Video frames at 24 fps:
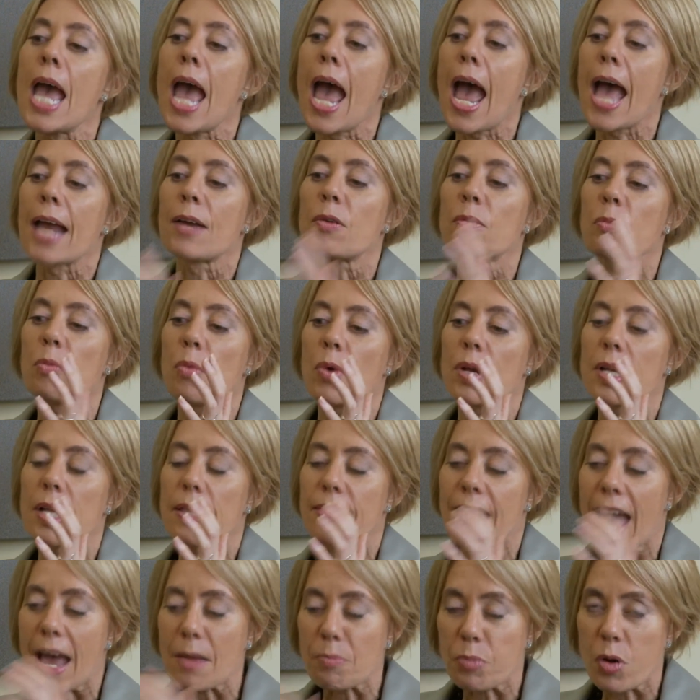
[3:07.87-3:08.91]
And
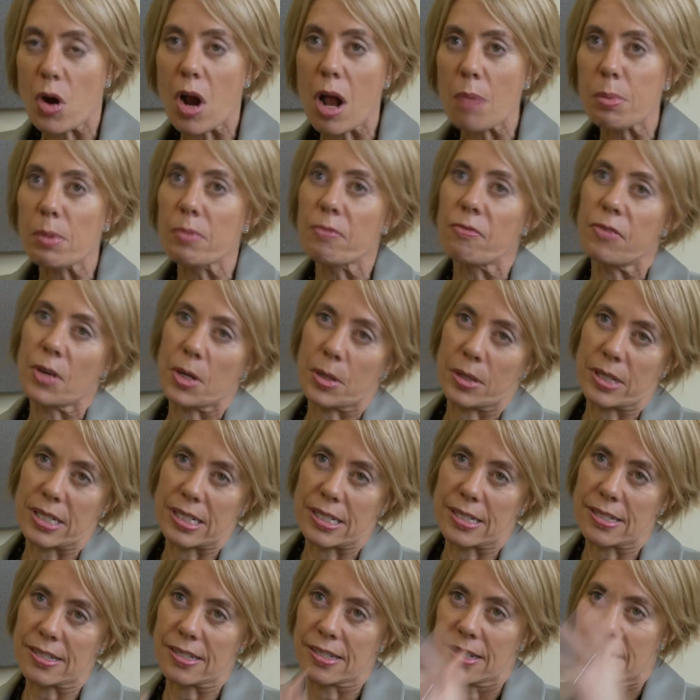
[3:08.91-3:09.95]
that problem
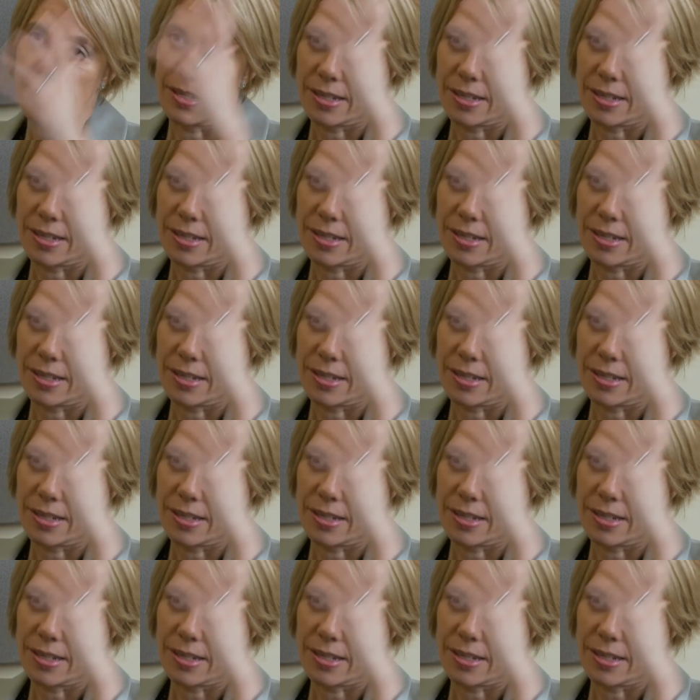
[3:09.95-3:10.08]
focus